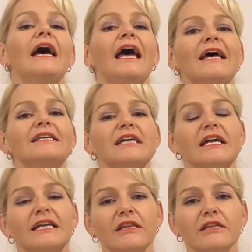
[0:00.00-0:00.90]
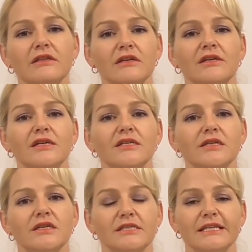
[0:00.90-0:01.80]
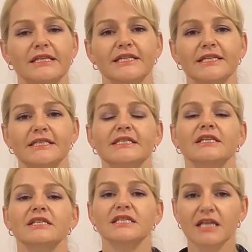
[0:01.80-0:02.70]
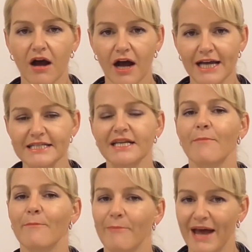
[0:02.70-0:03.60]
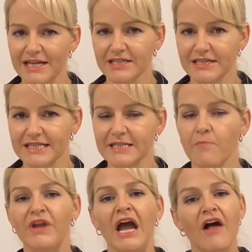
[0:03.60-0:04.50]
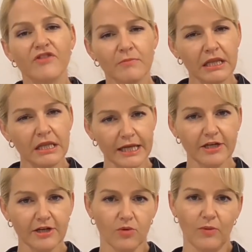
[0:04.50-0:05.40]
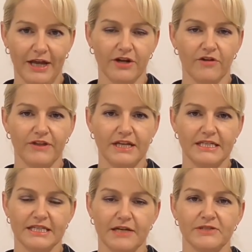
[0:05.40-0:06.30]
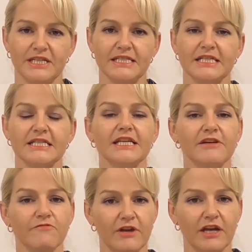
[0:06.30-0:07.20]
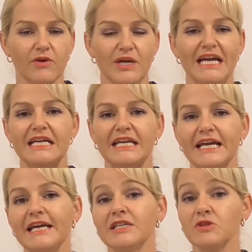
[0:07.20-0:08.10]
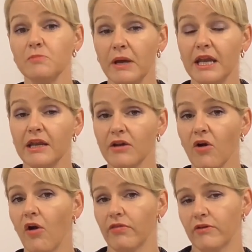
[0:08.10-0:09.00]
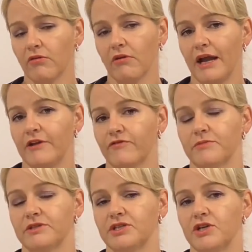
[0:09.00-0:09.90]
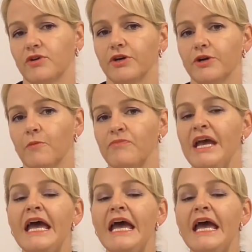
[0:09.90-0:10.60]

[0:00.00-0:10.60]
And another thing you need to consider is size matters. The molecular weight of these substances can vary, again, depending on the grade of the material.